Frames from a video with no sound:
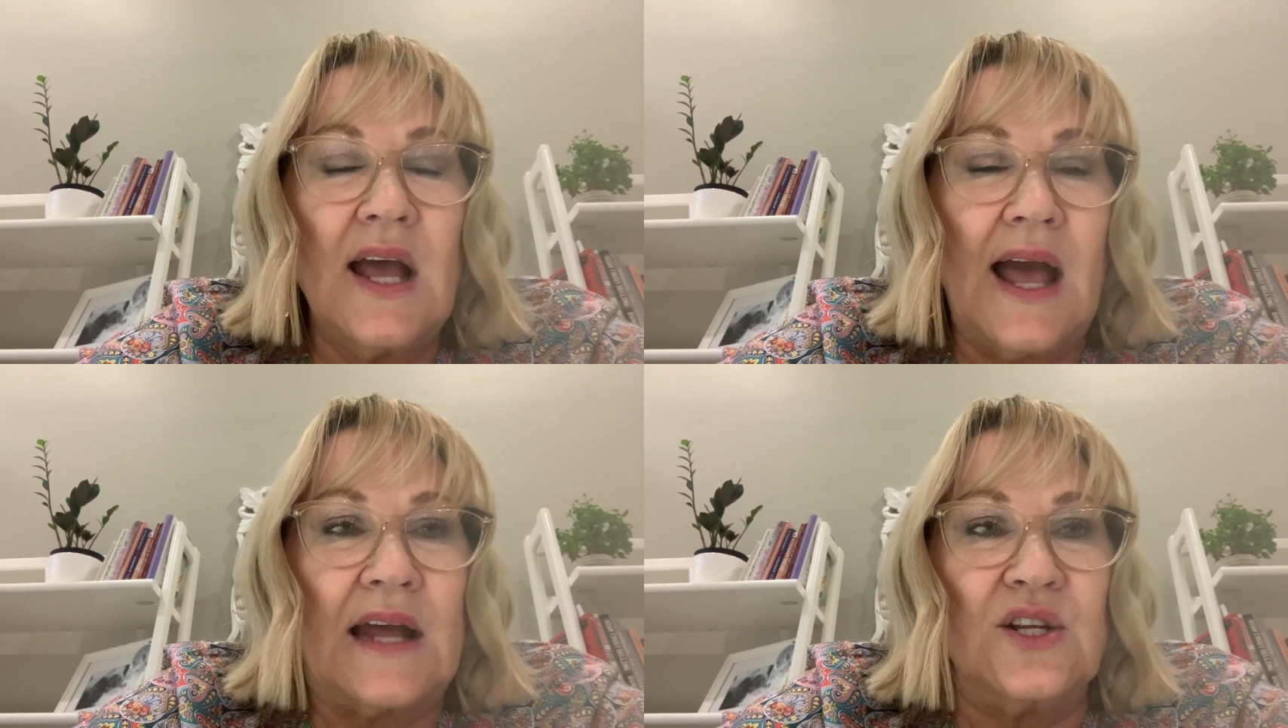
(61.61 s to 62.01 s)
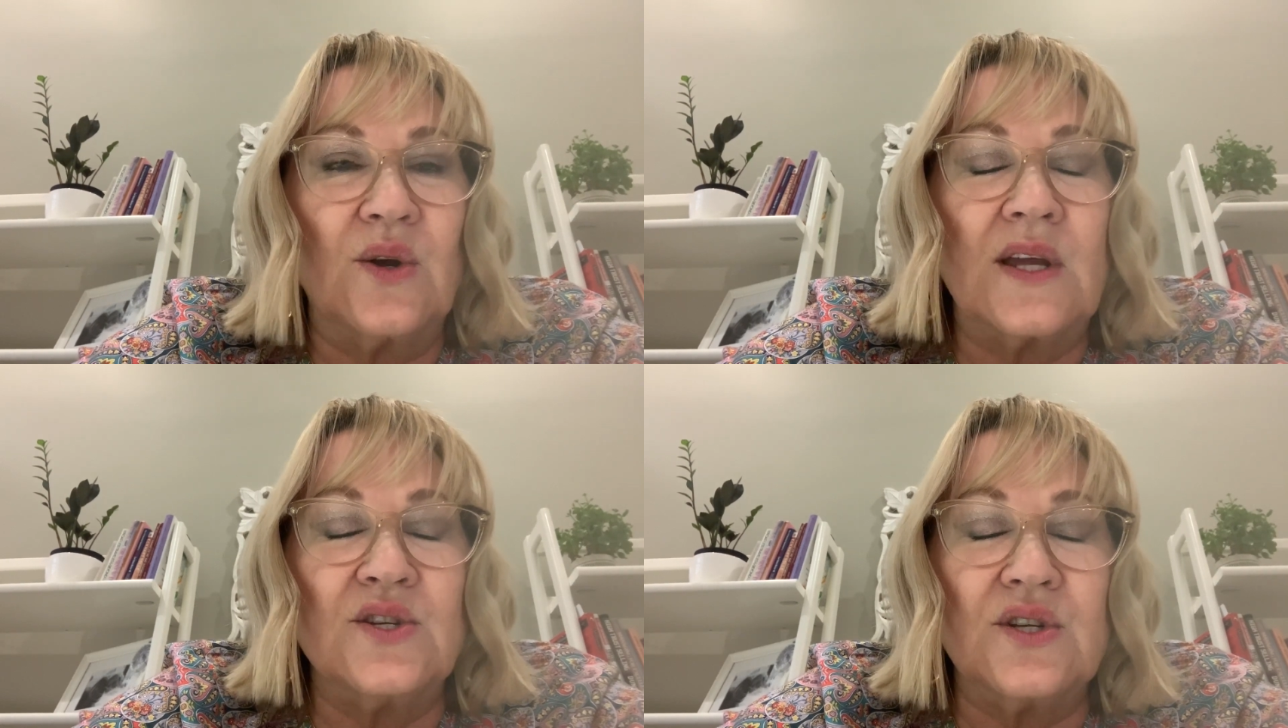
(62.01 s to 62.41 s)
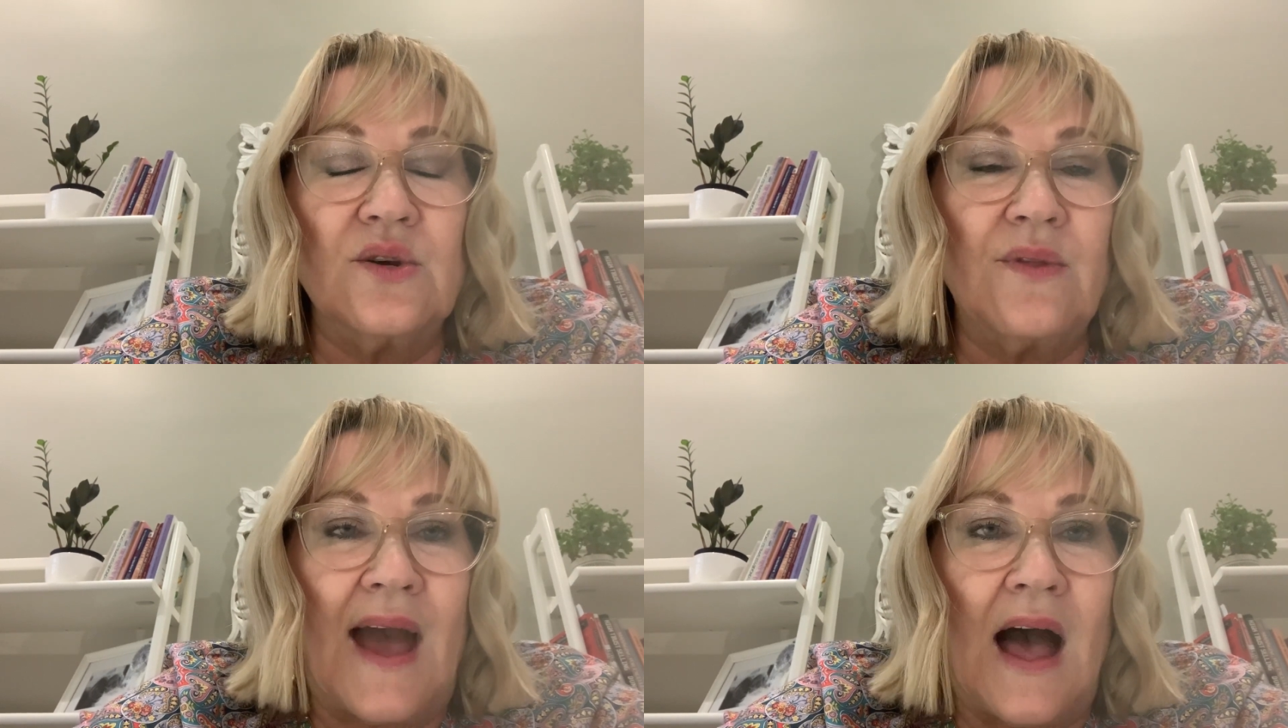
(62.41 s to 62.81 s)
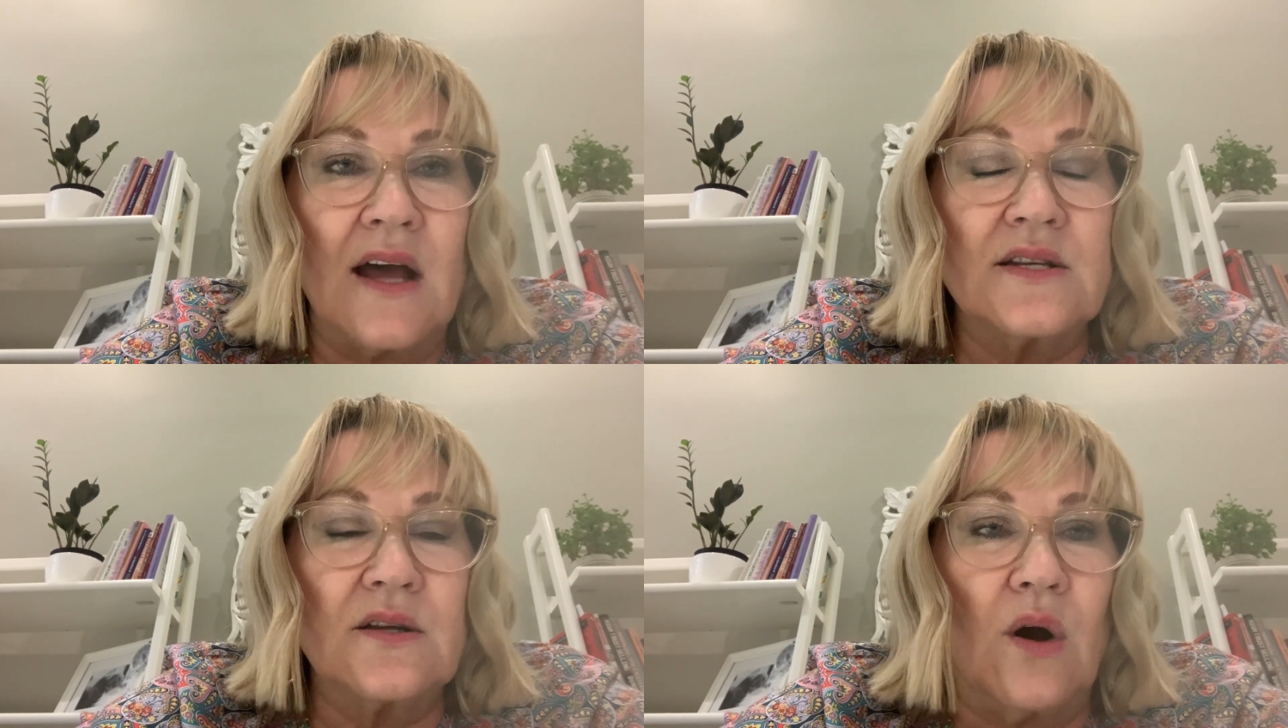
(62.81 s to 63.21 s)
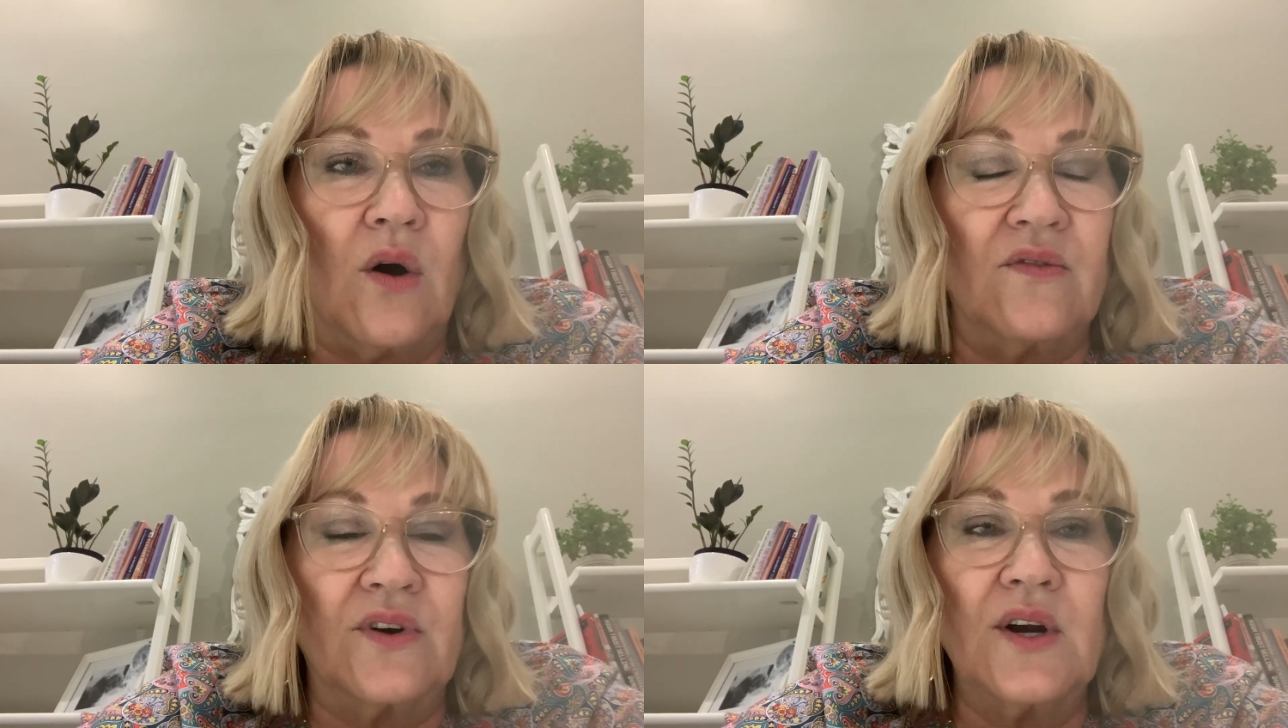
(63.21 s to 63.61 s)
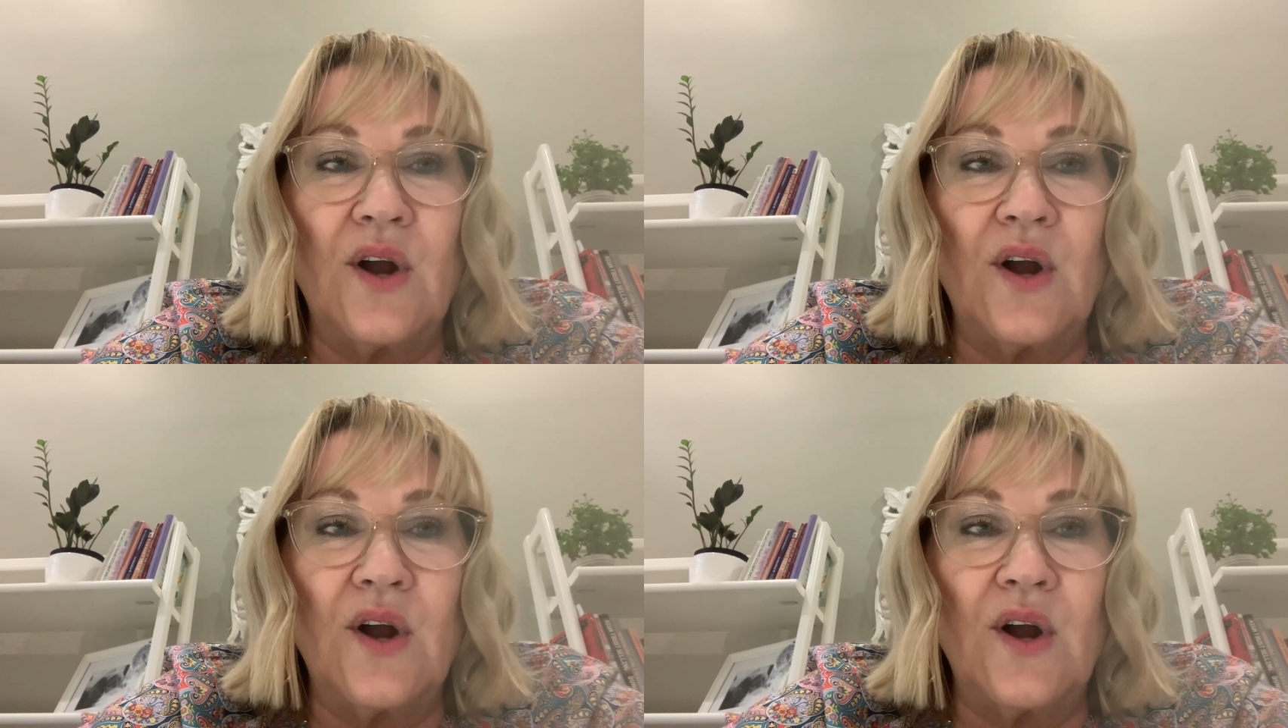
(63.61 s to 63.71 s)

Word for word: And you can do that over and